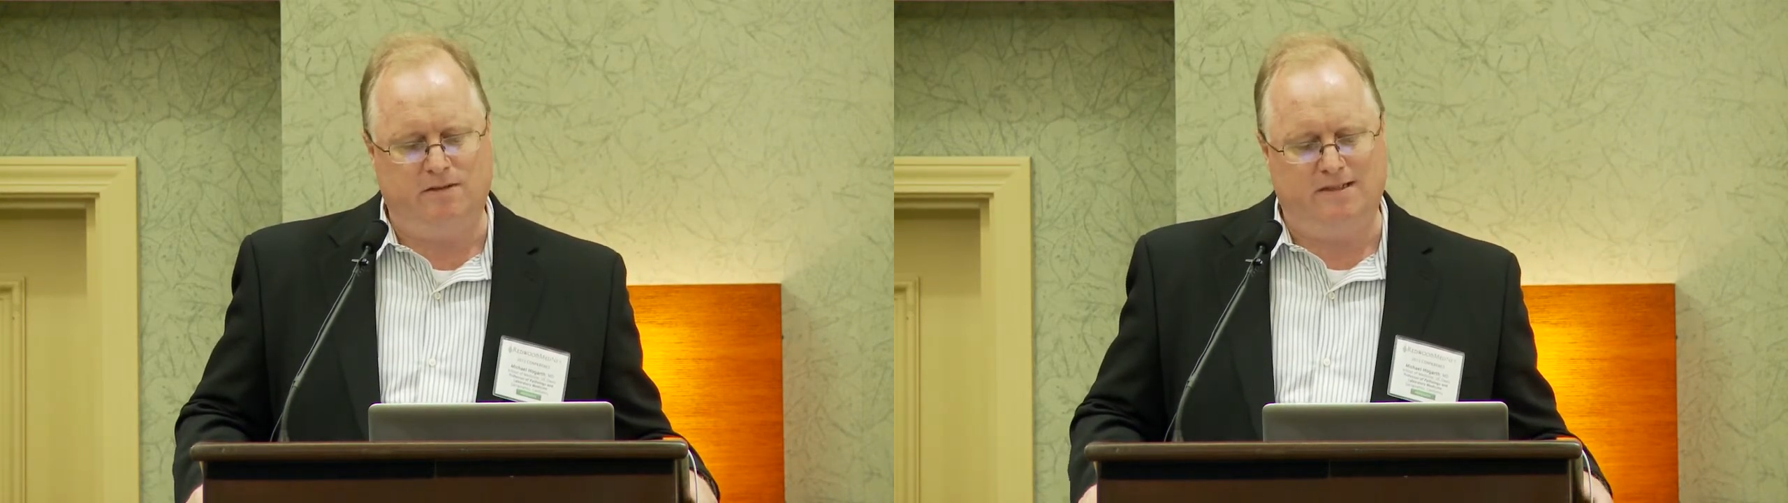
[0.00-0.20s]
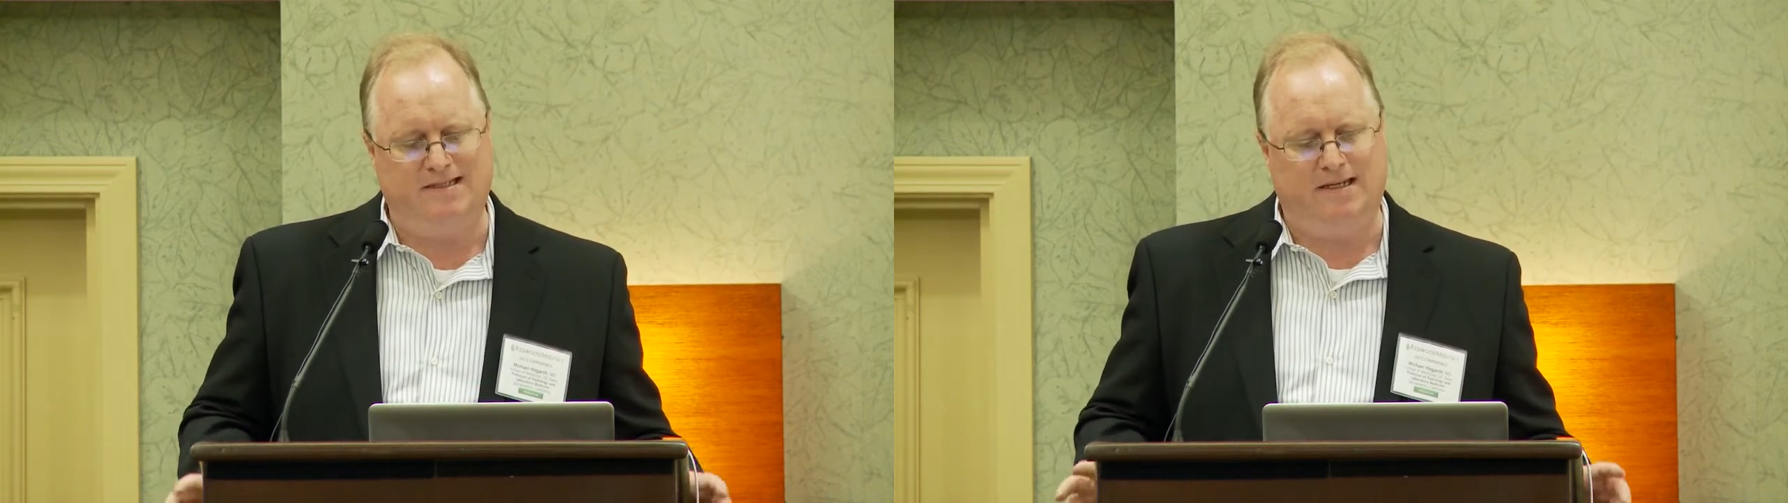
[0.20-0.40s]

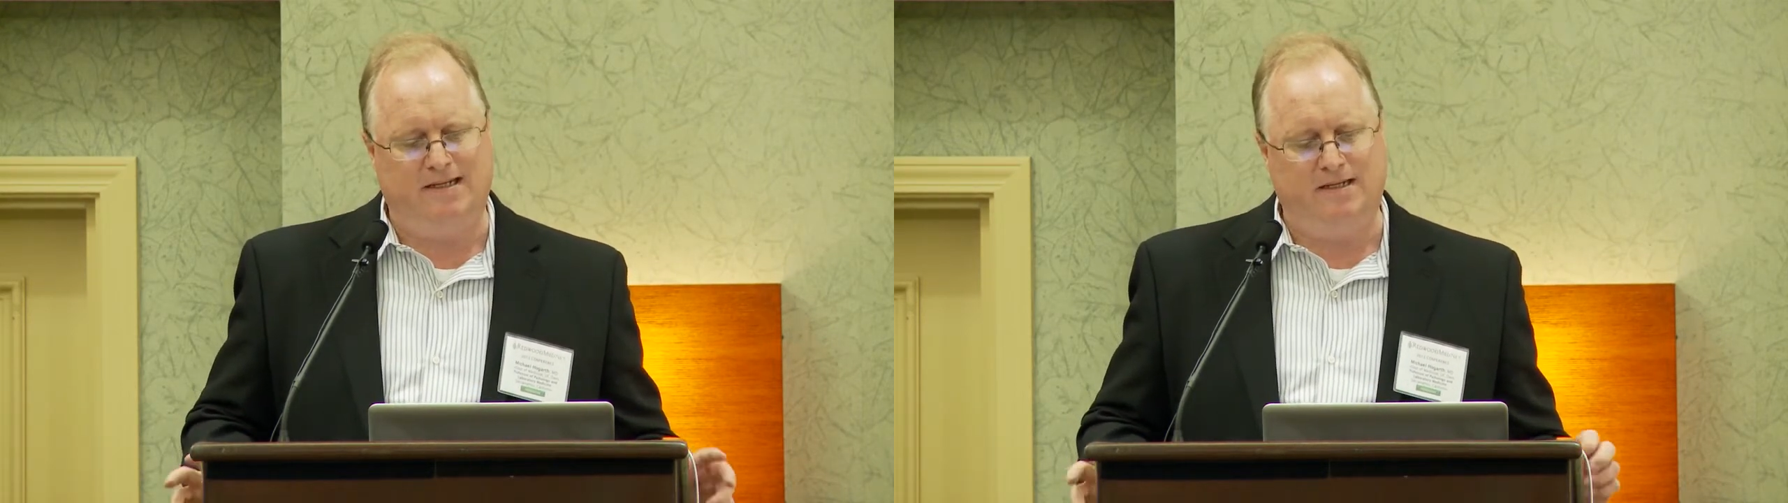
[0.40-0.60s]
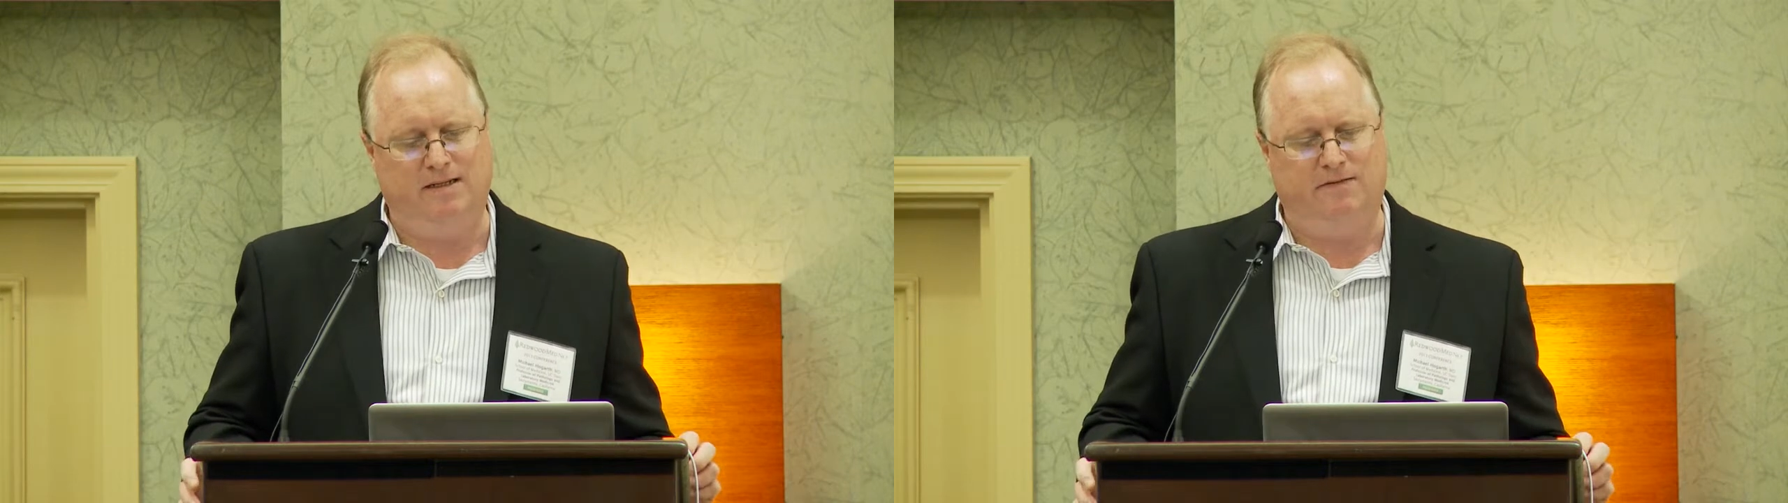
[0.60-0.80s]
to this
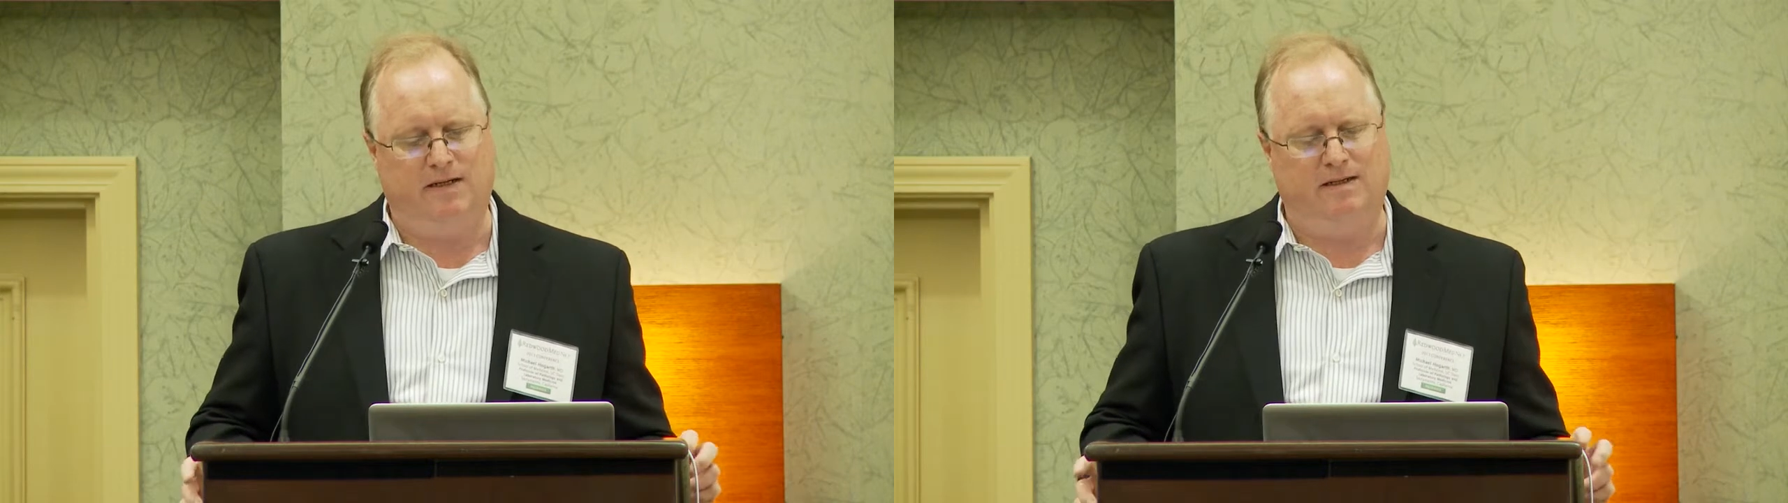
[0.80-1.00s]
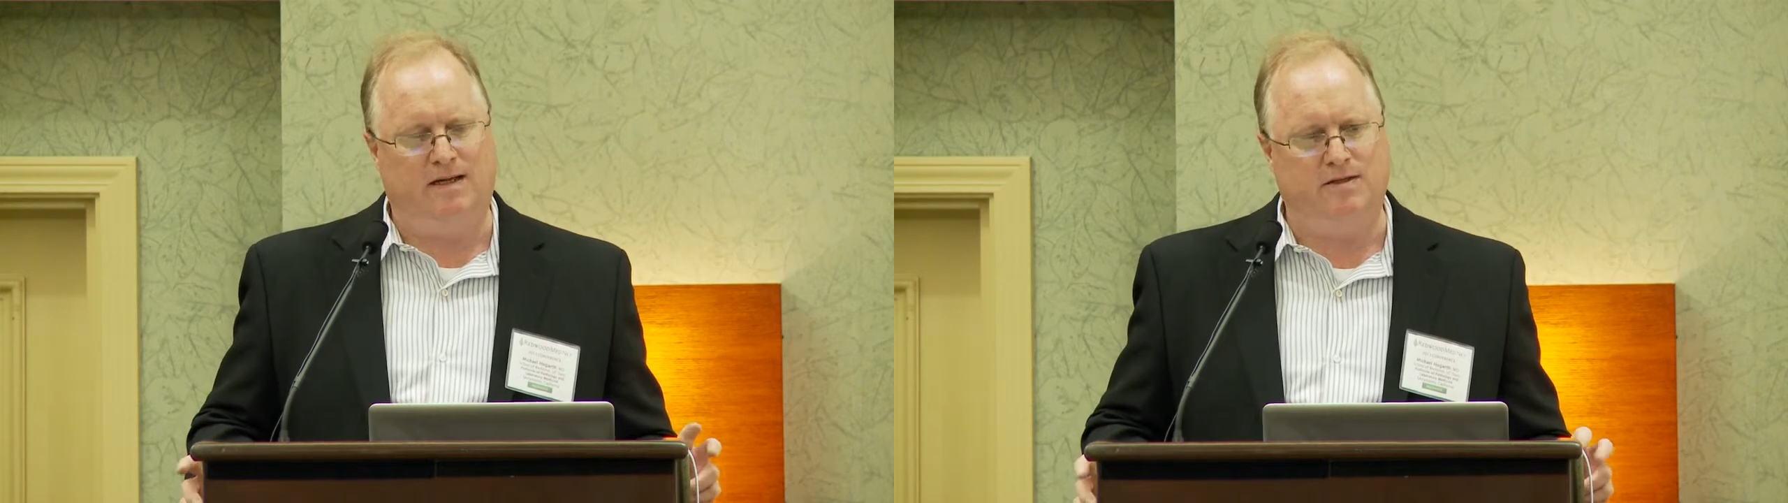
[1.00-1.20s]
idea of
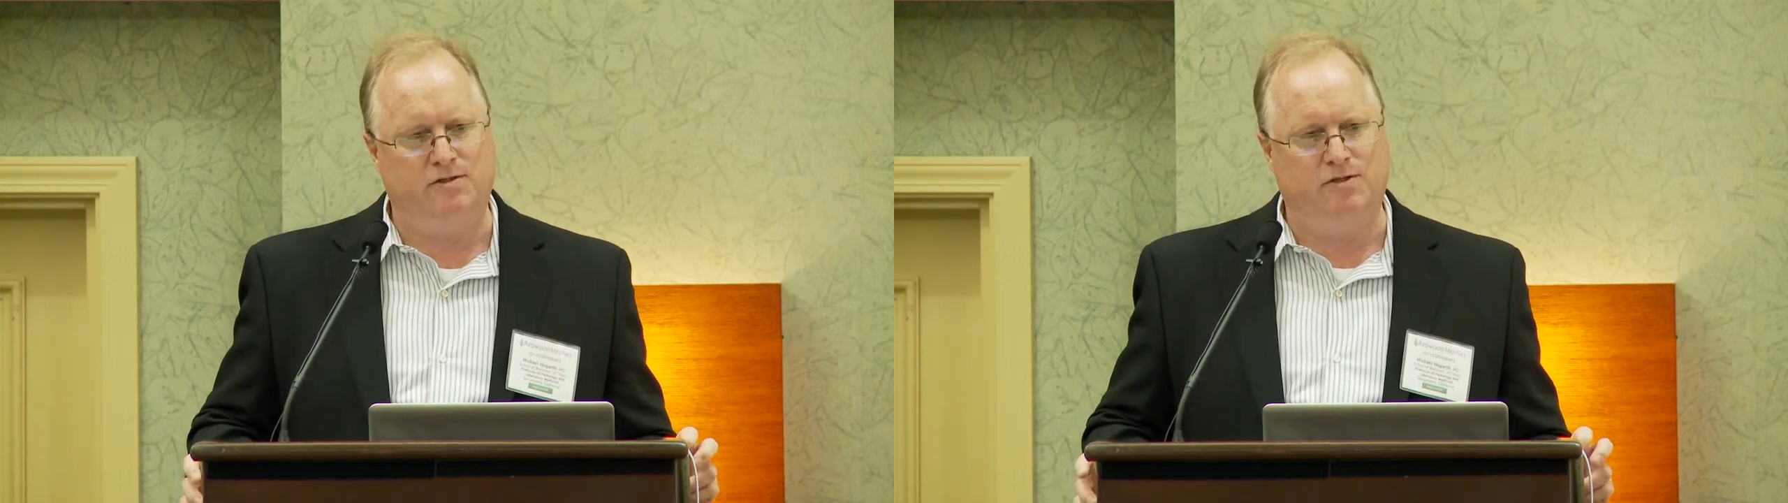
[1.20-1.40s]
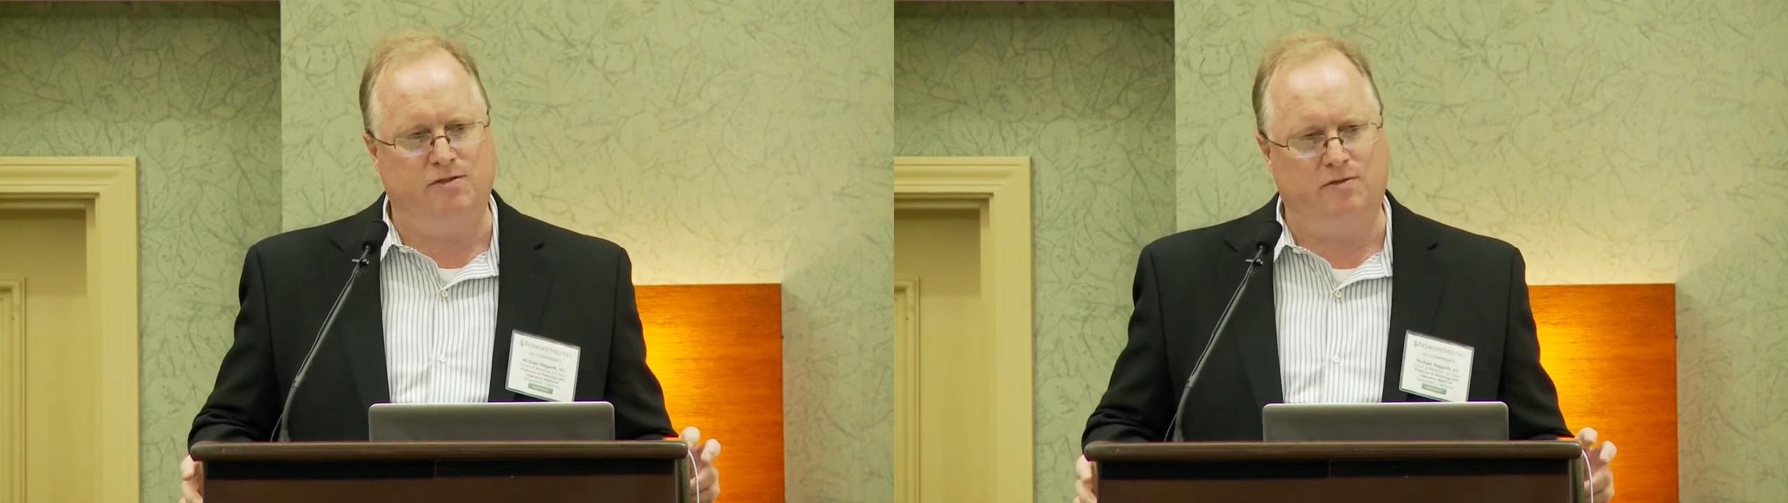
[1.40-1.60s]
a
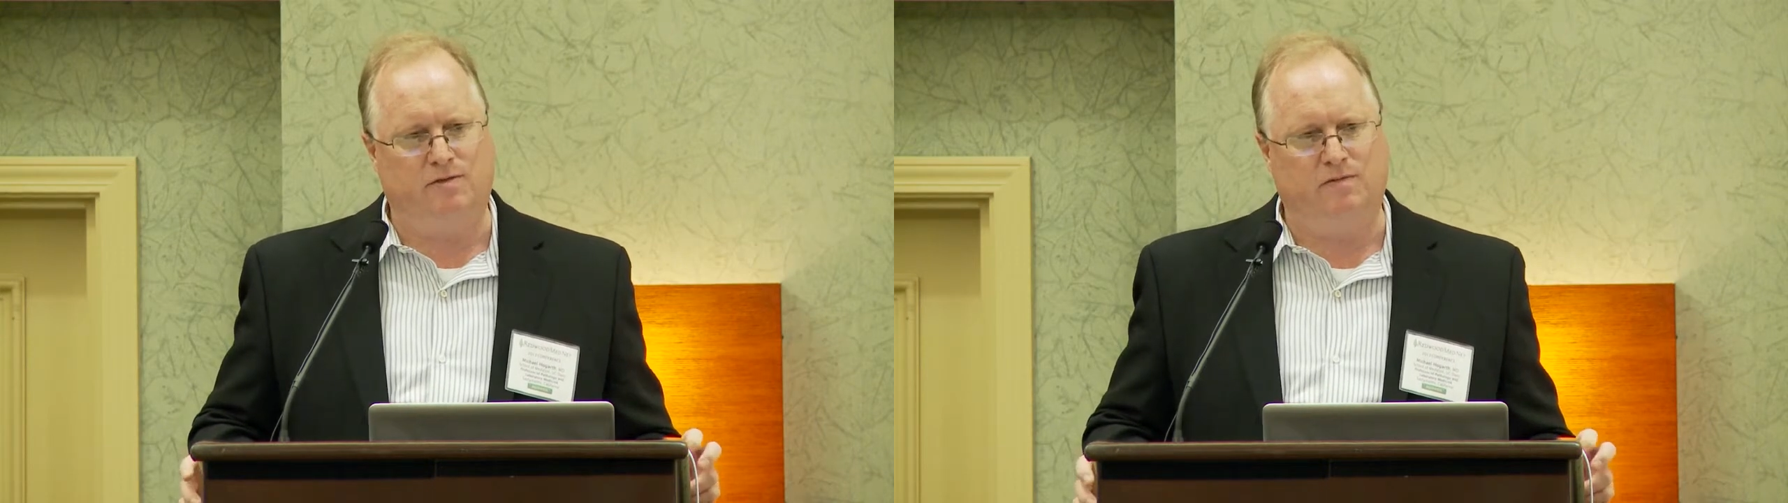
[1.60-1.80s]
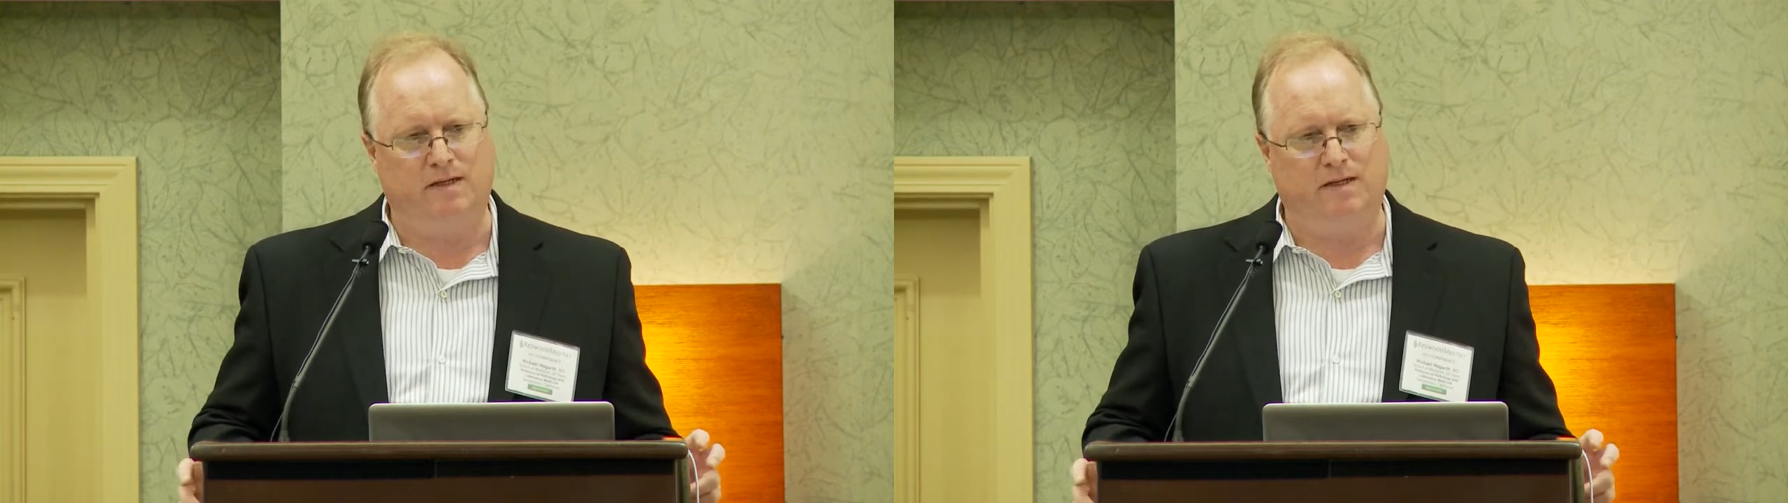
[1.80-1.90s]
longitudinal